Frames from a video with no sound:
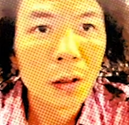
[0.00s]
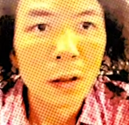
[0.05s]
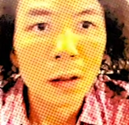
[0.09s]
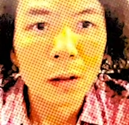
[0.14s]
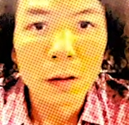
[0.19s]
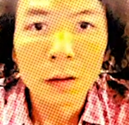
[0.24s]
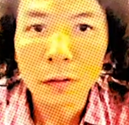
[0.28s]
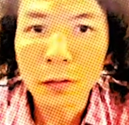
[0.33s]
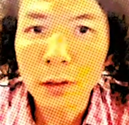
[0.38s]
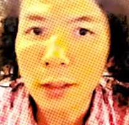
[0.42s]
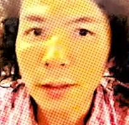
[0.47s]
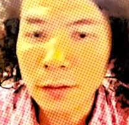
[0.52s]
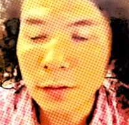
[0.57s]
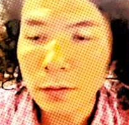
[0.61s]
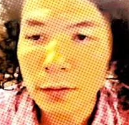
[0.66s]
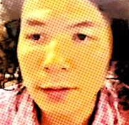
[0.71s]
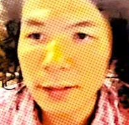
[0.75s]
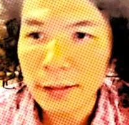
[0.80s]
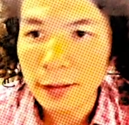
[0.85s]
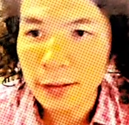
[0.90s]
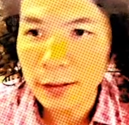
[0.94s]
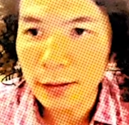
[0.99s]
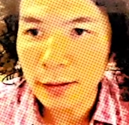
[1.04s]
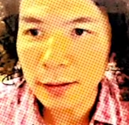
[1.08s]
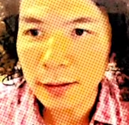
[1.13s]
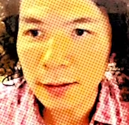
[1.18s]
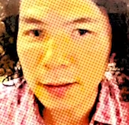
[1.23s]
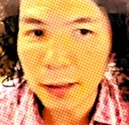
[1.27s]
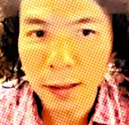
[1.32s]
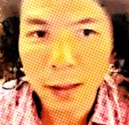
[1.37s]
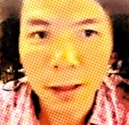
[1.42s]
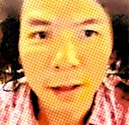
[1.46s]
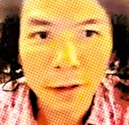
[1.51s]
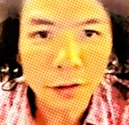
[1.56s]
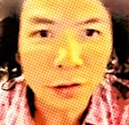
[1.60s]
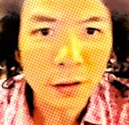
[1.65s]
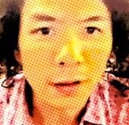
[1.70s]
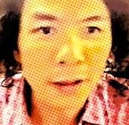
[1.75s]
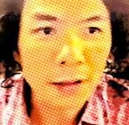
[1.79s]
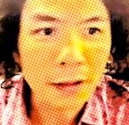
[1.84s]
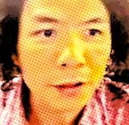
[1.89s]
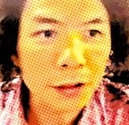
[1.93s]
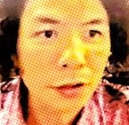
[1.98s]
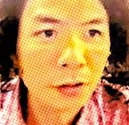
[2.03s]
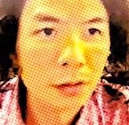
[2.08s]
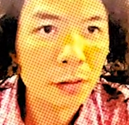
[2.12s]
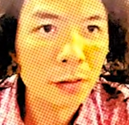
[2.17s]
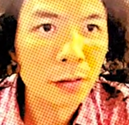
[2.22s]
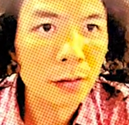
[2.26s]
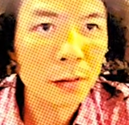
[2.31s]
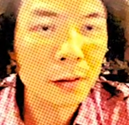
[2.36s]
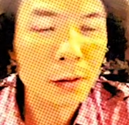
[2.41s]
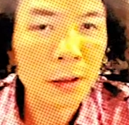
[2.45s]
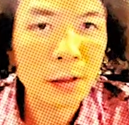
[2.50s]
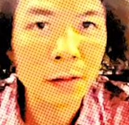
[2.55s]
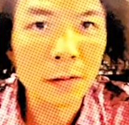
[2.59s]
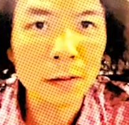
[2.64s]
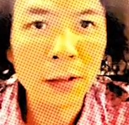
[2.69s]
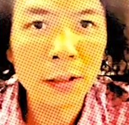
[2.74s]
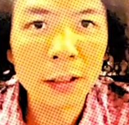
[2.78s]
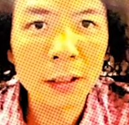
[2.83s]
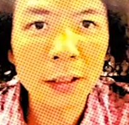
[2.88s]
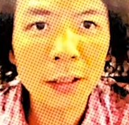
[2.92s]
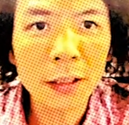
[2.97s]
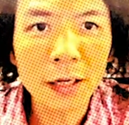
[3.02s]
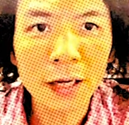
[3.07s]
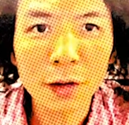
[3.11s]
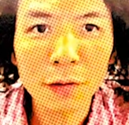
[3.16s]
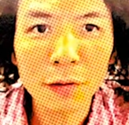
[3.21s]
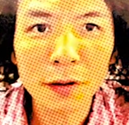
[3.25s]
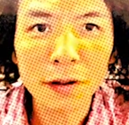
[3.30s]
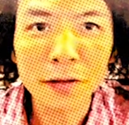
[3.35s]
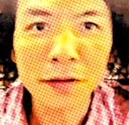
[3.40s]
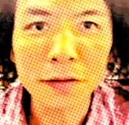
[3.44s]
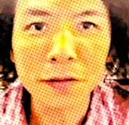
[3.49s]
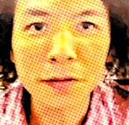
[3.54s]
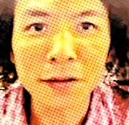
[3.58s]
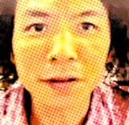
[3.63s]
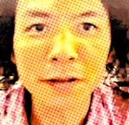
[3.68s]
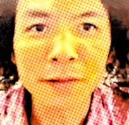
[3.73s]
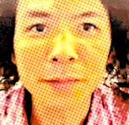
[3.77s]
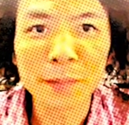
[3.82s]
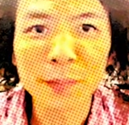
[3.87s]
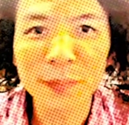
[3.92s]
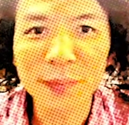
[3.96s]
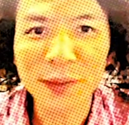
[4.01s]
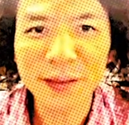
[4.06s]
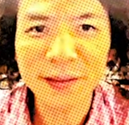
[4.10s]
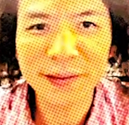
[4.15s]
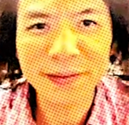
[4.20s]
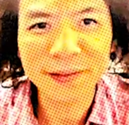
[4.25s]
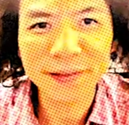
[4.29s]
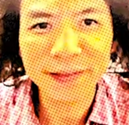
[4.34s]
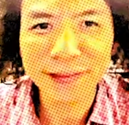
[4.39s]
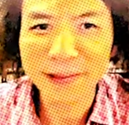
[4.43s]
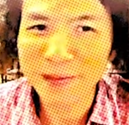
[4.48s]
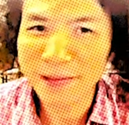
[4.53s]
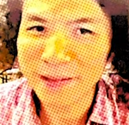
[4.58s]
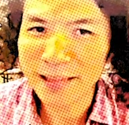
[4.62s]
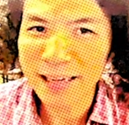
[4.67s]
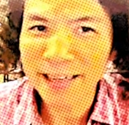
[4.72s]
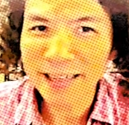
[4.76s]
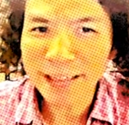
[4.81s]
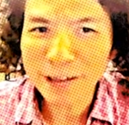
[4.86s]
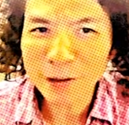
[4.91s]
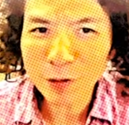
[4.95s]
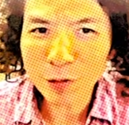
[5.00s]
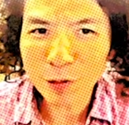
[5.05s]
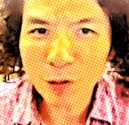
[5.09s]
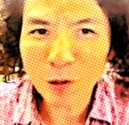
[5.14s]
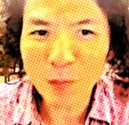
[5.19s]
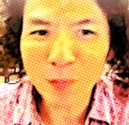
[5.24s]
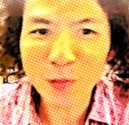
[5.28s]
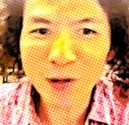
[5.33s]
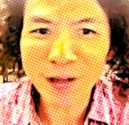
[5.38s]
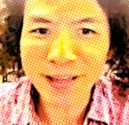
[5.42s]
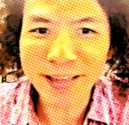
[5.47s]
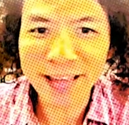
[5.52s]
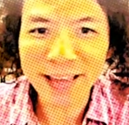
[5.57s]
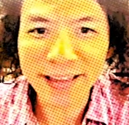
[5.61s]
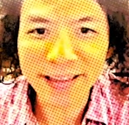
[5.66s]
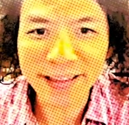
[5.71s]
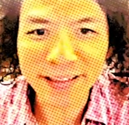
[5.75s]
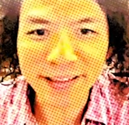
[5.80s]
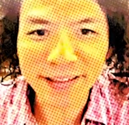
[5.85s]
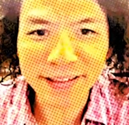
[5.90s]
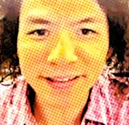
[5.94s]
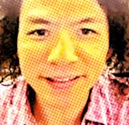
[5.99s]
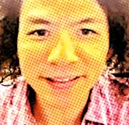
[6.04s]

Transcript: Okay, so this is the calculation, and here I want to use a little complicated